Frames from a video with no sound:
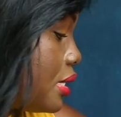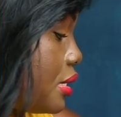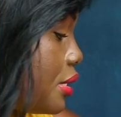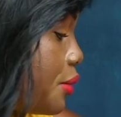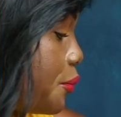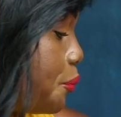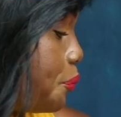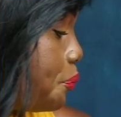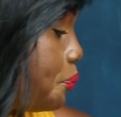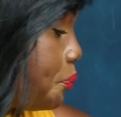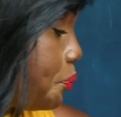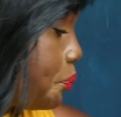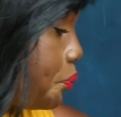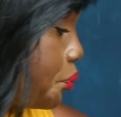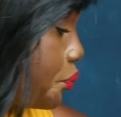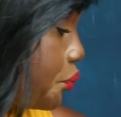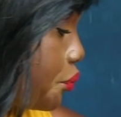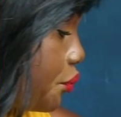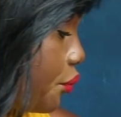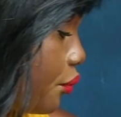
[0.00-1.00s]
it
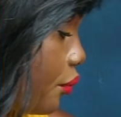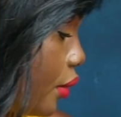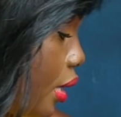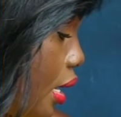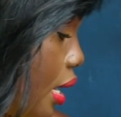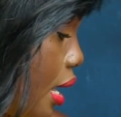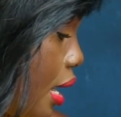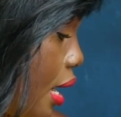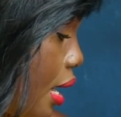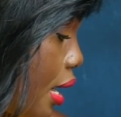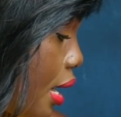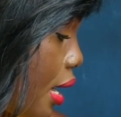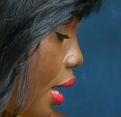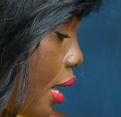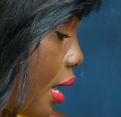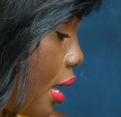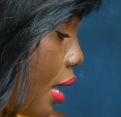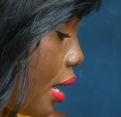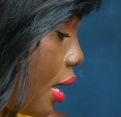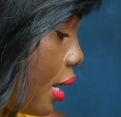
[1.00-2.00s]

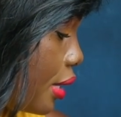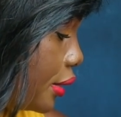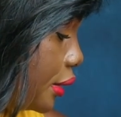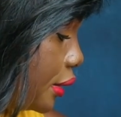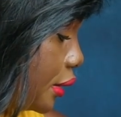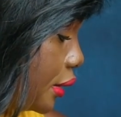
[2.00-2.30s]
uh